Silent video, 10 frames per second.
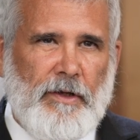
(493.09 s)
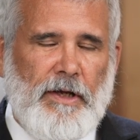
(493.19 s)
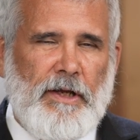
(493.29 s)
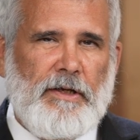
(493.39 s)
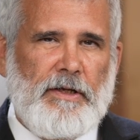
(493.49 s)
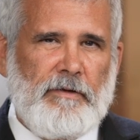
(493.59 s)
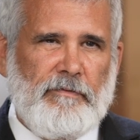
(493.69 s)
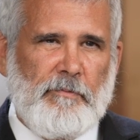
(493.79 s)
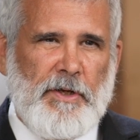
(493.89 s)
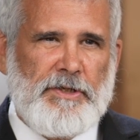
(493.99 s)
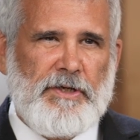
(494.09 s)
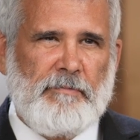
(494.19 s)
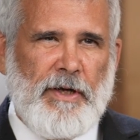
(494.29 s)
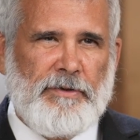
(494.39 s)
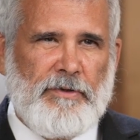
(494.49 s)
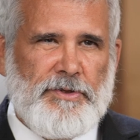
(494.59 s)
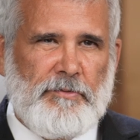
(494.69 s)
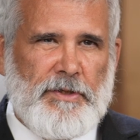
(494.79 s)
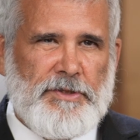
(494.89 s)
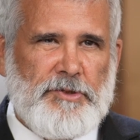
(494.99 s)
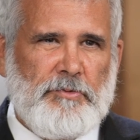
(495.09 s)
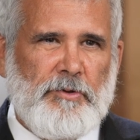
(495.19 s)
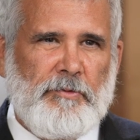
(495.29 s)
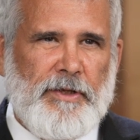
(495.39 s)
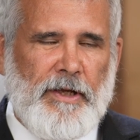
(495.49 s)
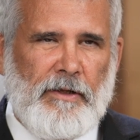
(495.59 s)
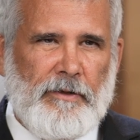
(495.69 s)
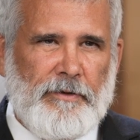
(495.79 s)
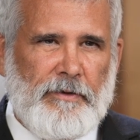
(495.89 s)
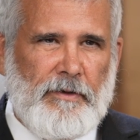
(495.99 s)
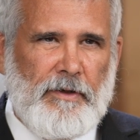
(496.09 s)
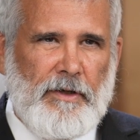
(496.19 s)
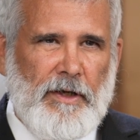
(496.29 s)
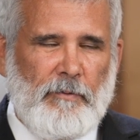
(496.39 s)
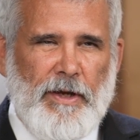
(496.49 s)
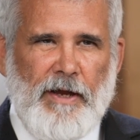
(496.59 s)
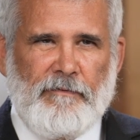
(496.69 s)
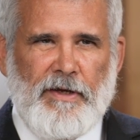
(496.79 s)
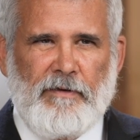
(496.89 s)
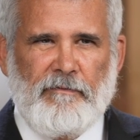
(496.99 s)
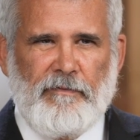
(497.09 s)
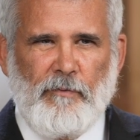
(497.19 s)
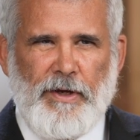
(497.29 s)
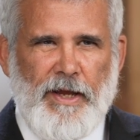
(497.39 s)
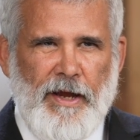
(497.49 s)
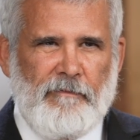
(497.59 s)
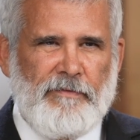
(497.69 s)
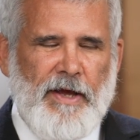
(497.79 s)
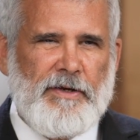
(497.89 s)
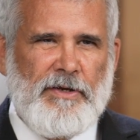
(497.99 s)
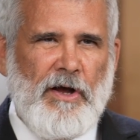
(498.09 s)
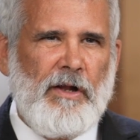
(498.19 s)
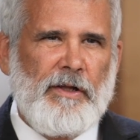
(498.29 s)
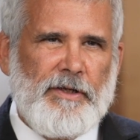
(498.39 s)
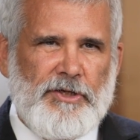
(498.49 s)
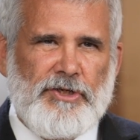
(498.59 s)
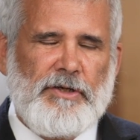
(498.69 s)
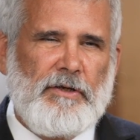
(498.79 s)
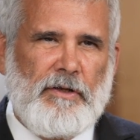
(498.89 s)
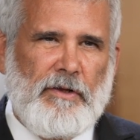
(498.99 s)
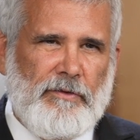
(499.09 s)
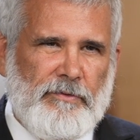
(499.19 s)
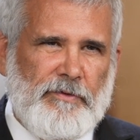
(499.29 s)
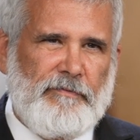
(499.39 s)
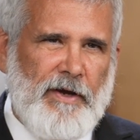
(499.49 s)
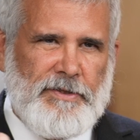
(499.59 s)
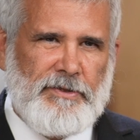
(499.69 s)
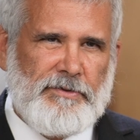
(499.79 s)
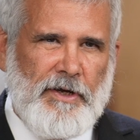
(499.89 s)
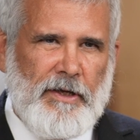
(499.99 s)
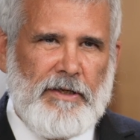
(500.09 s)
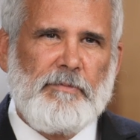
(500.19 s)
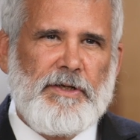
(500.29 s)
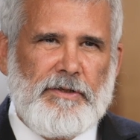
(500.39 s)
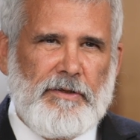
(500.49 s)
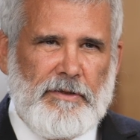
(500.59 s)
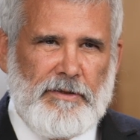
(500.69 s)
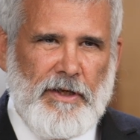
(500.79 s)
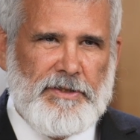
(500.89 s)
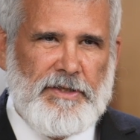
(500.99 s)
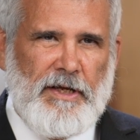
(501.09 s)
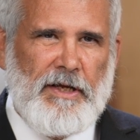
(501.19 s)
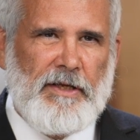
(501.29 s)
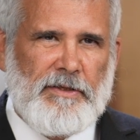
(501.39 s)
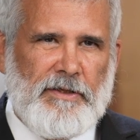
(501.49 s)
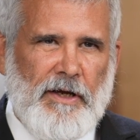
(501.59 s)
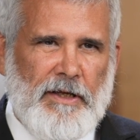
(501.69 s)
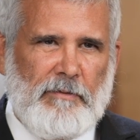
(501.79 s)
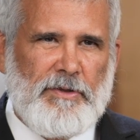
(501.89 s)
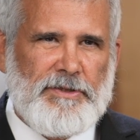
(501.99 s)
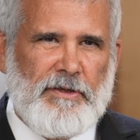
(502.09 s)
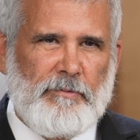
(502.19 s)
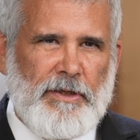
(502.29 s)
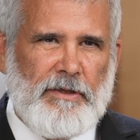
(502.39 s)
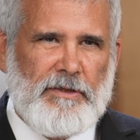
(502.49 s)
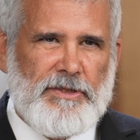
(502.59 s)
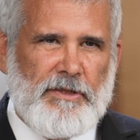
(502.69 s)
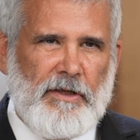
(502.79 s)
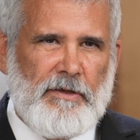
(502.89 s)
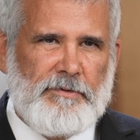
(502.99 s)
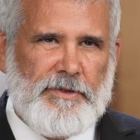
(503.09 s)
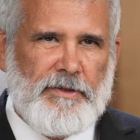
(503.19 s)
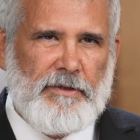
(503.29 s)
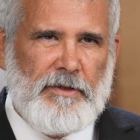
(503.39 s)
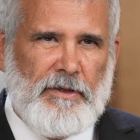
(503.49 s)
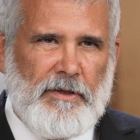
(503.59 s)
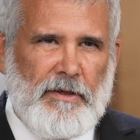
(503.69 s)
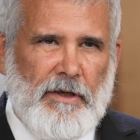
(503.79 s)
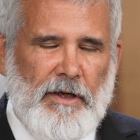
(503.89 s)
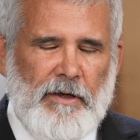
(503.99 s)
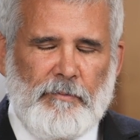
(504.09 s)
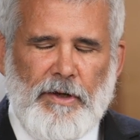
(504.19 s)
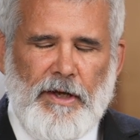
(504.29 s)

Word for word: and information about those risks were withheld. And we have that, we have that knowledge through the Pfizer document dossier and the documents that are being disclosed. Um,